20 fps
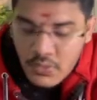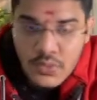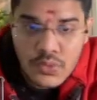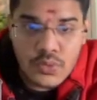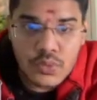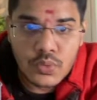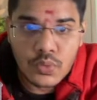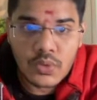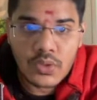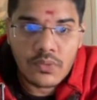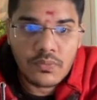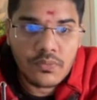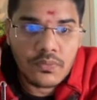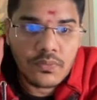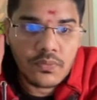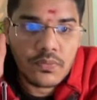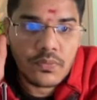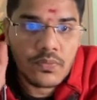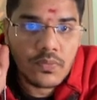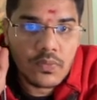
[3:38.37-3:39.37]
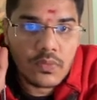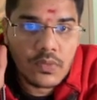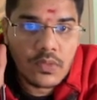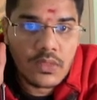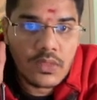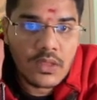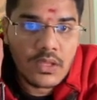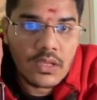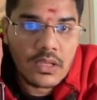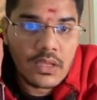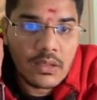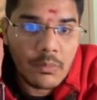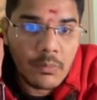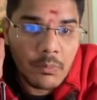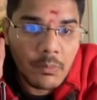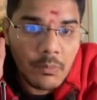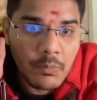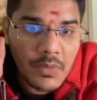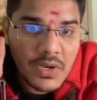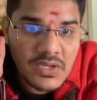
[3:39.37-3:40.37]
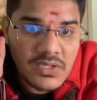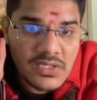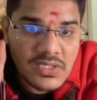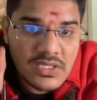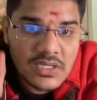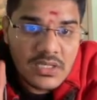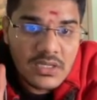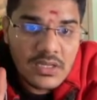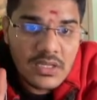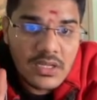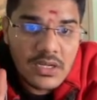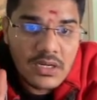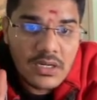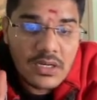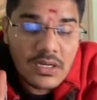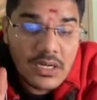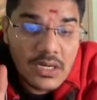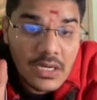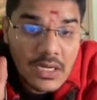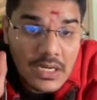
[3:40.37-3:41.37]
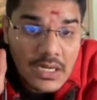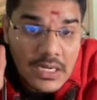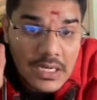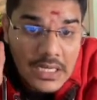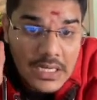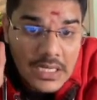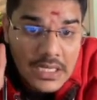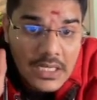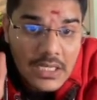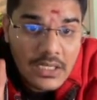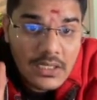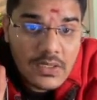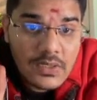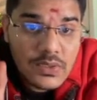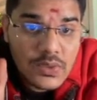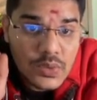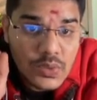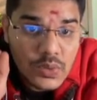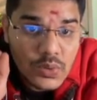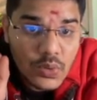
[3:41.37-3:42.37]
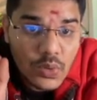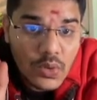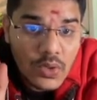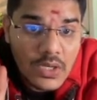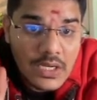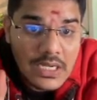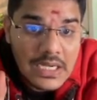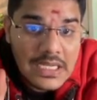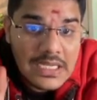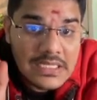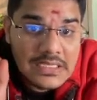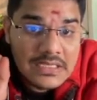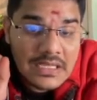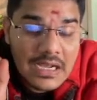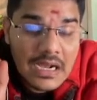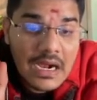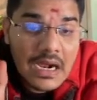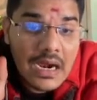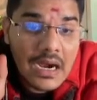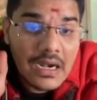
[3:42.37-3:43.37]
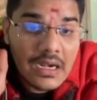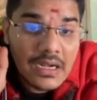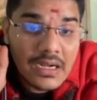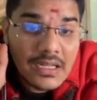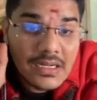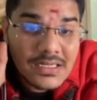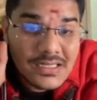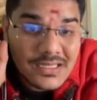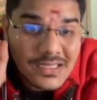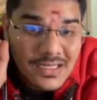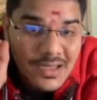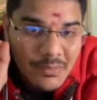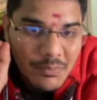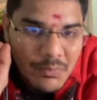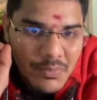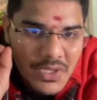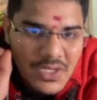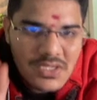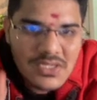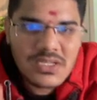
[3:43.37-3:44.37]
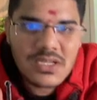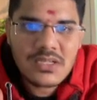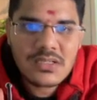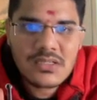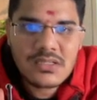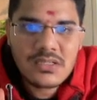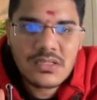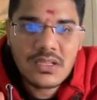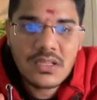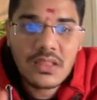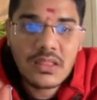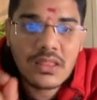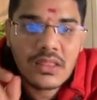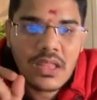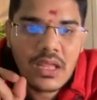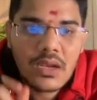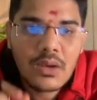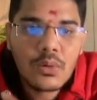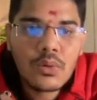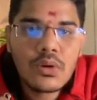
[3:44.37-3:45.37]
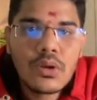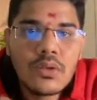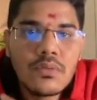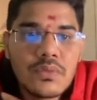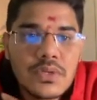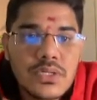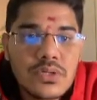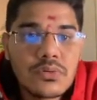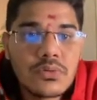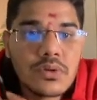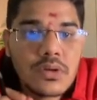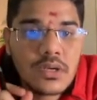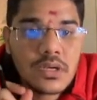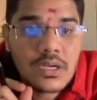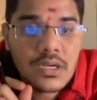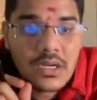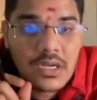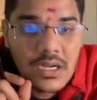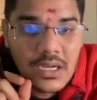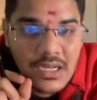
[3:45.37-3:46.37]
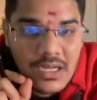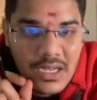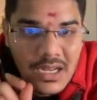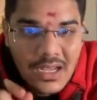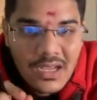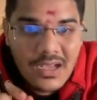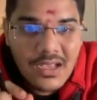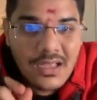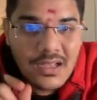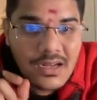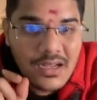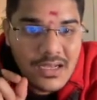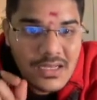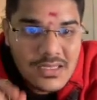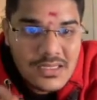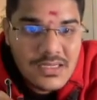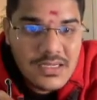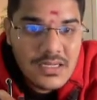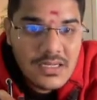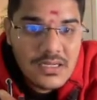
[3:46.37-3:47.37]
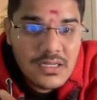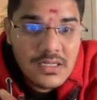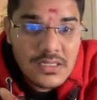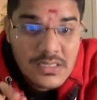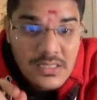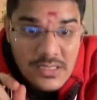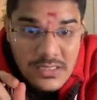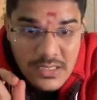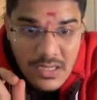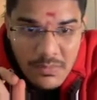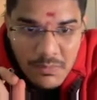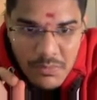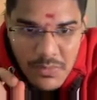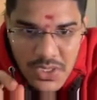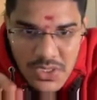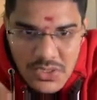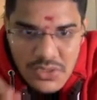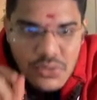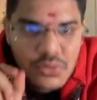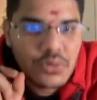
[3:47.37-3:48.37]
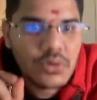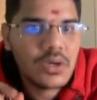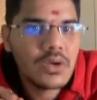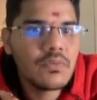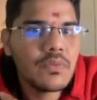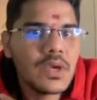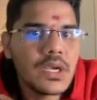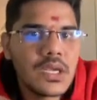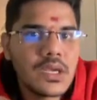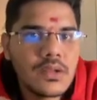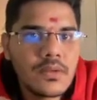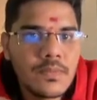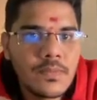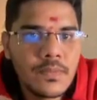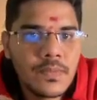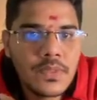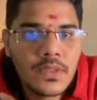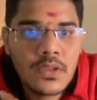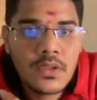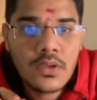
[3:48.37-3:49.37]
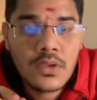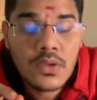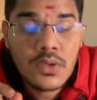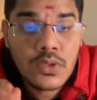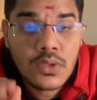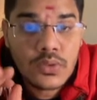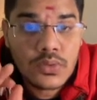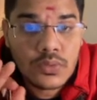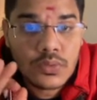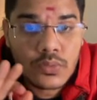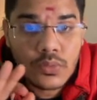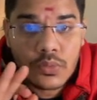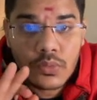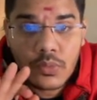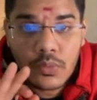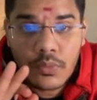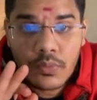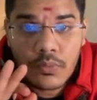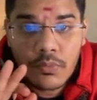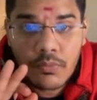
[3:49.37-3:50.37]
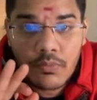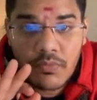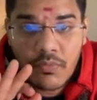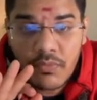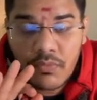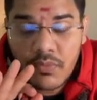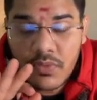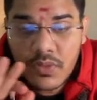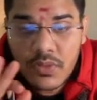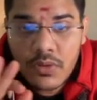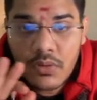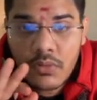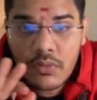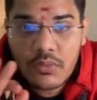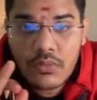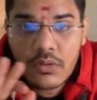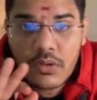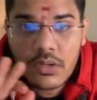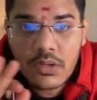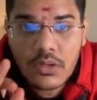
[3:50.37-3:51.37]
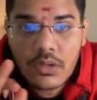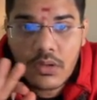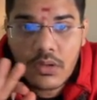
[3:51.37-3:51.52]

So if they mention that the soil is under submergence, then only we should take or consider submerged unit weight. So without